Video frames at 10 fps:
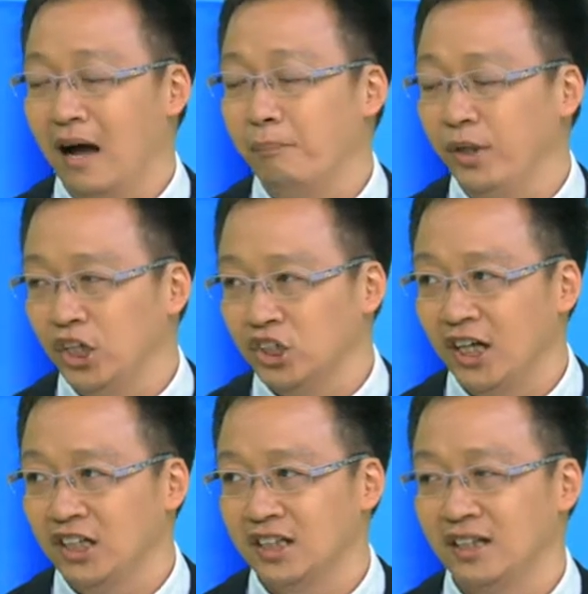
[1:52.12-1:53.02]

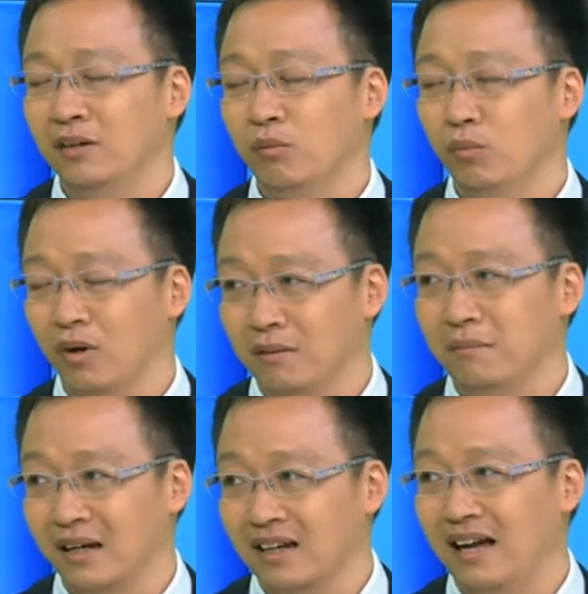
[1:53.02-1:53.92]
appreciating what
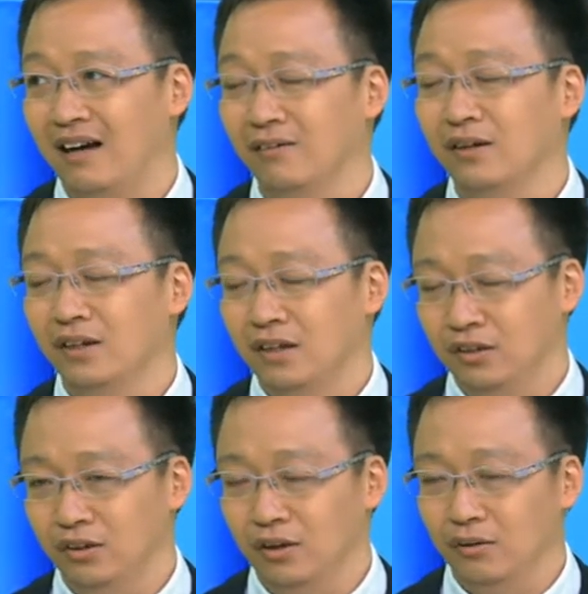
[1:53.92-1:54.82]
Macau,
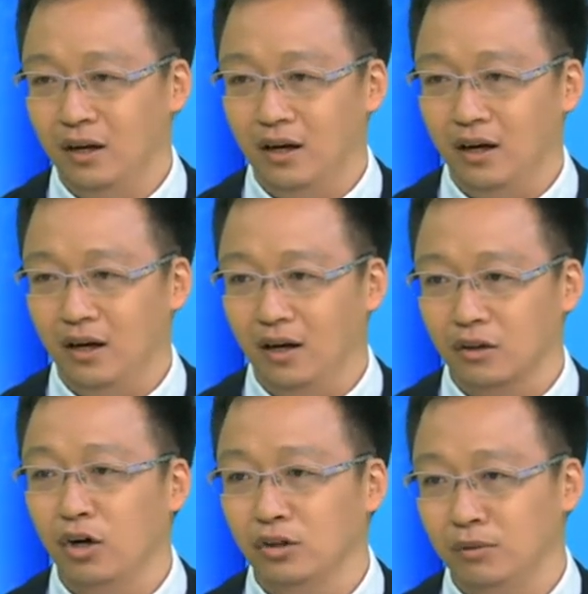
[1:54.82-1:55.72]
you know,
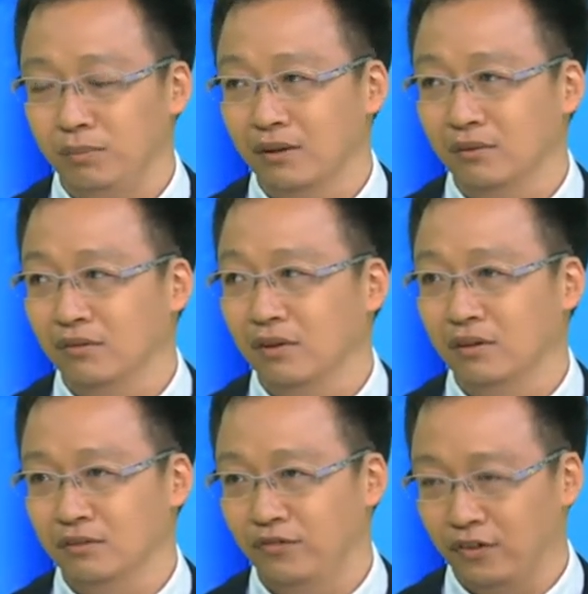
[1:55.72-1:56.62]
contribute
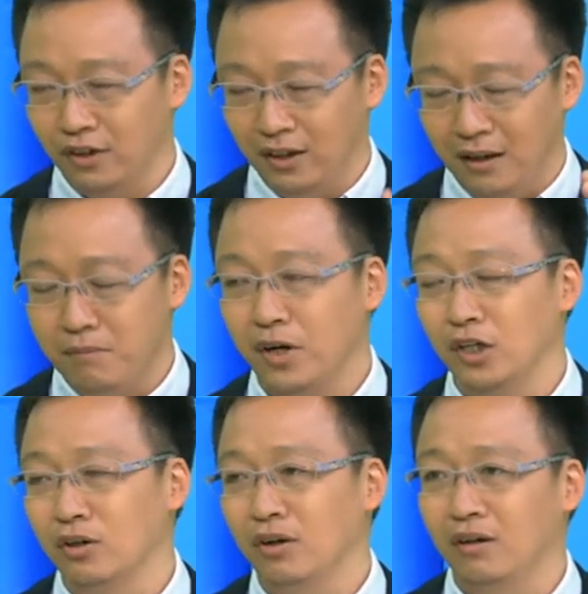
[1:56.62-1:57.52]
for the
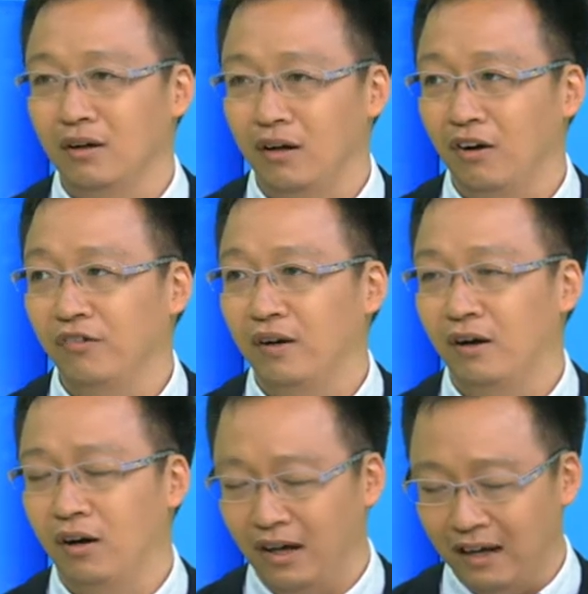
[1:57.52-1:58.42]
image of,
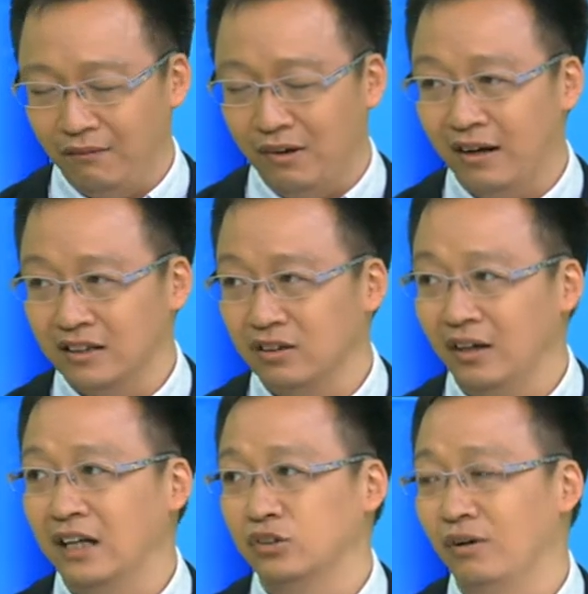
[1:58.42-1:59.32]
as well as
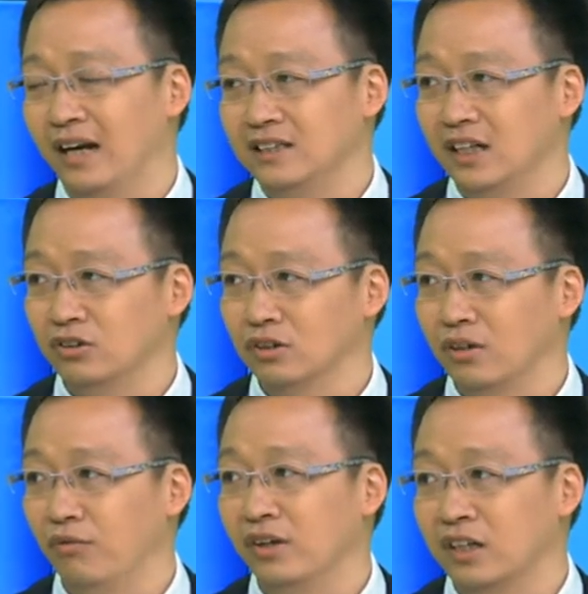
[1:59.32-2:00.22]
the
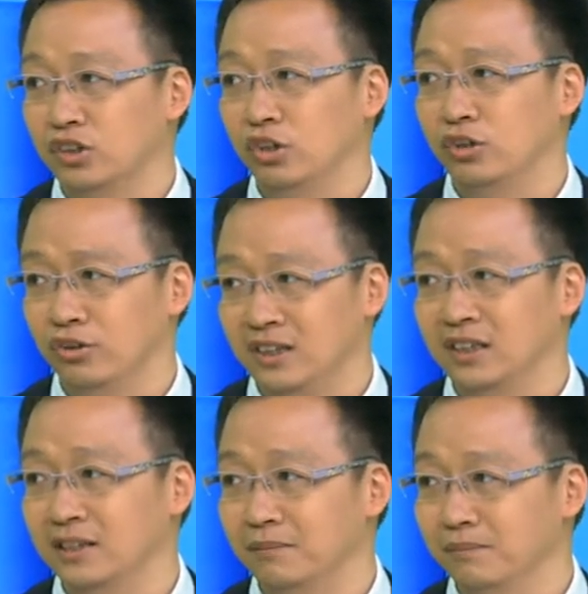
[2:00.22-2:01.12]
actualizations of one country, two
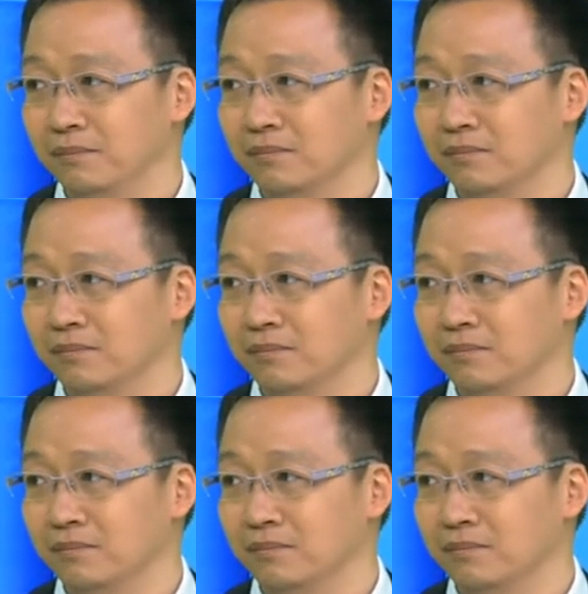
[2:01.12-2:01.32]
system.